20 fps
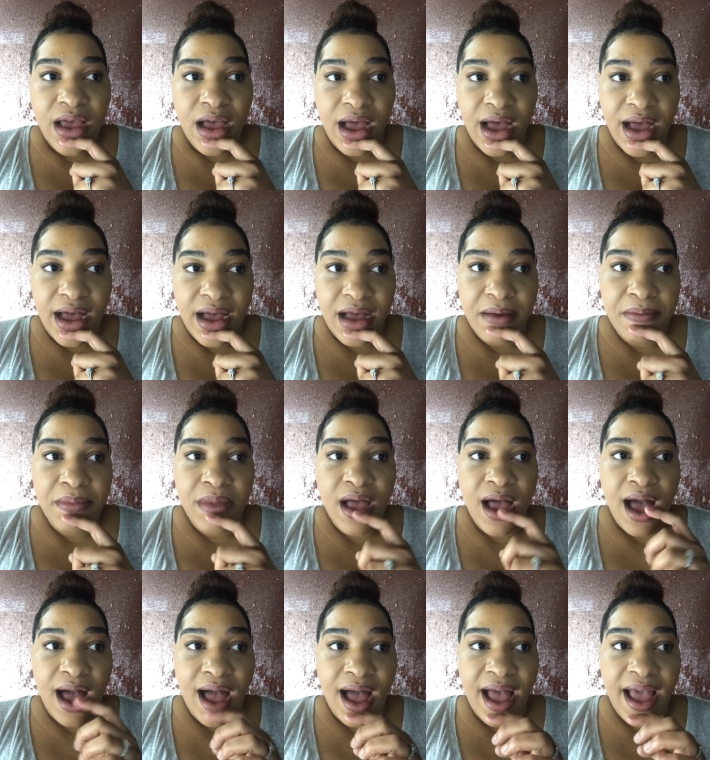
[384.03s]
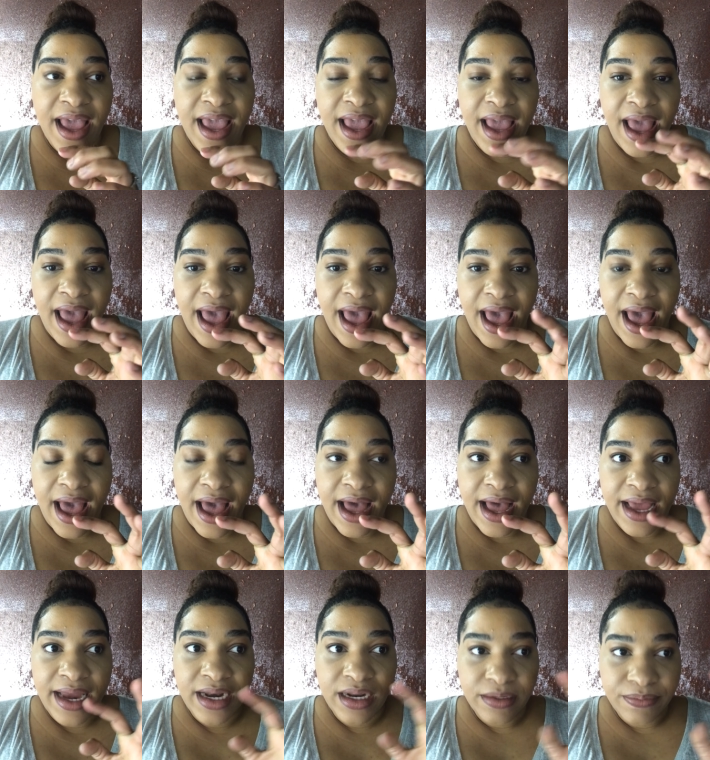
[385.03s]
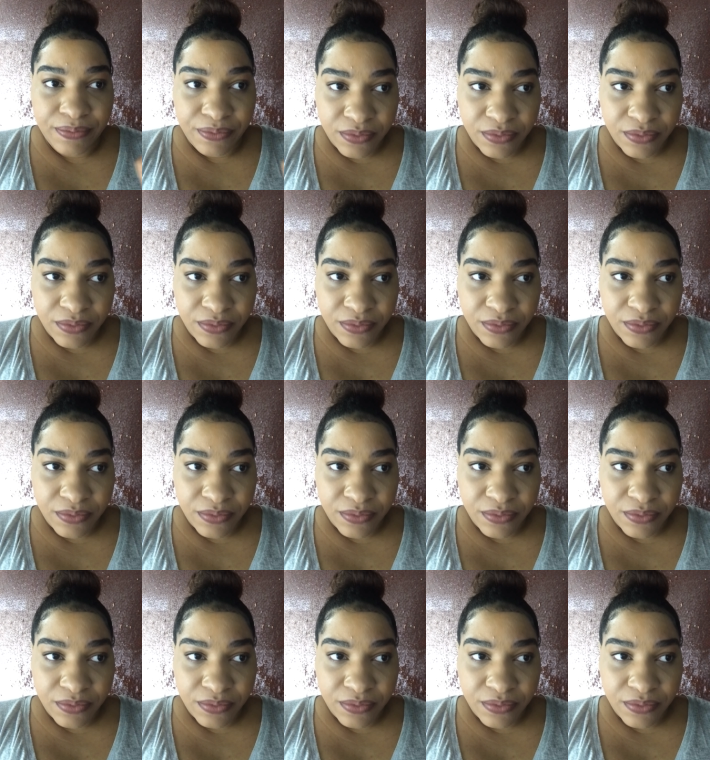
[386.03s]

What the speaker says: I add